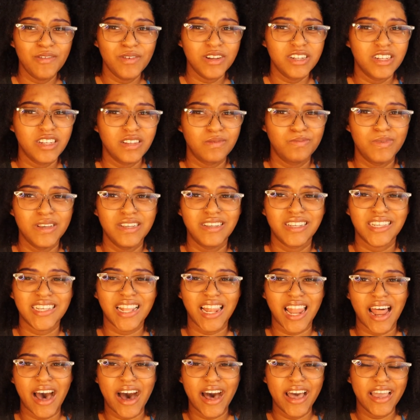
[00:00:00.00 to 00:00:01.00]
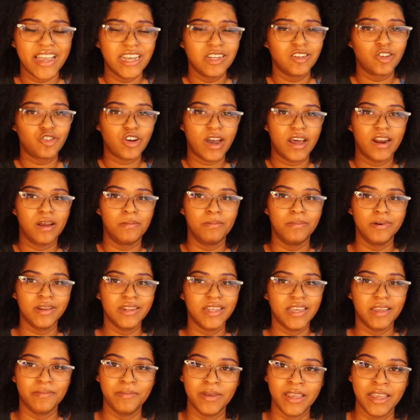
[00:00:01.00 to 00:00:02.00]
would just be sly and try to
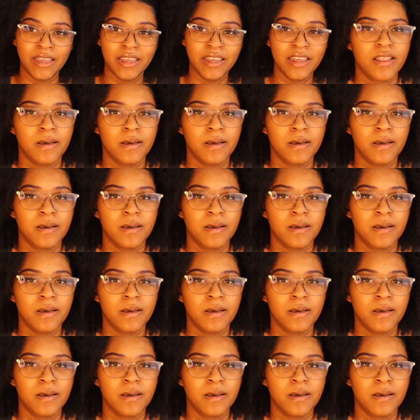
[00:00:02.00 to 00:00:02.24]
bully me.